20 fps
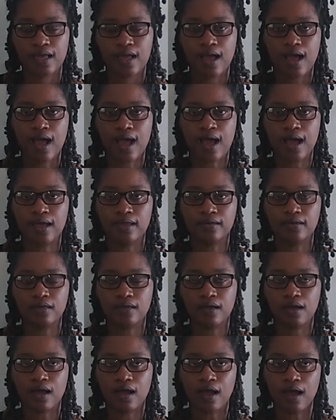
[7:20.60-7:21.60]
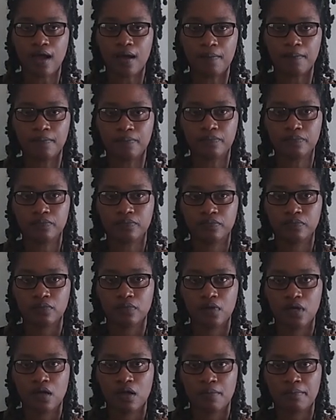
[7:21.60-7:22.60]
And
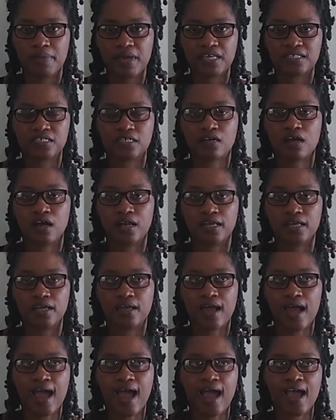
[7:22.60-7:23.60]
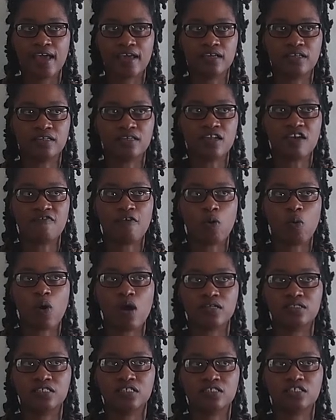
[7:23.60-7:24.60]
basically, I never
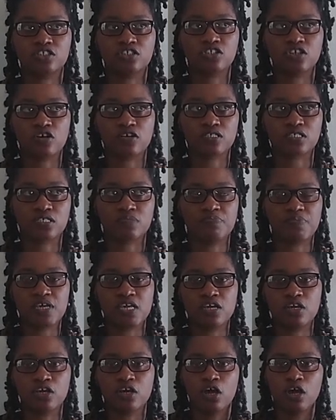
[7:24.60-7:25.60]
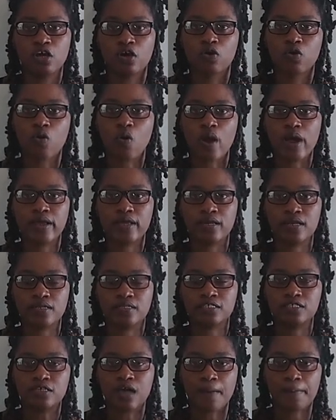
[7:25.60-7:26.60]
wanted to just be going
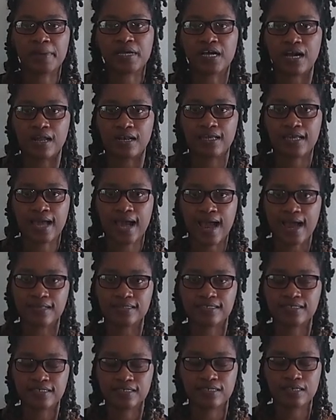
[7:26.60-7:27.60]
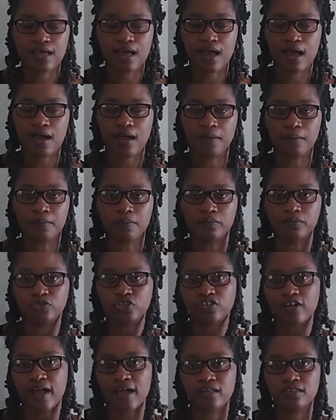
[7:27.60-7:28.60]
topically at
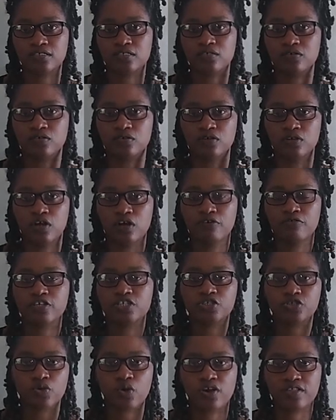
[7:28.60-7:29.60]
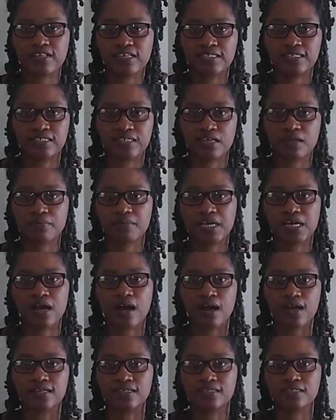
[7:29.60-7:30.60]
trying to restore this thing,
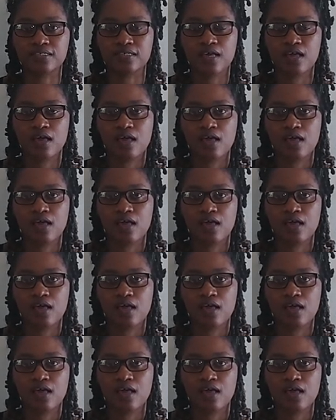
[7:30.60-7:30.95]
because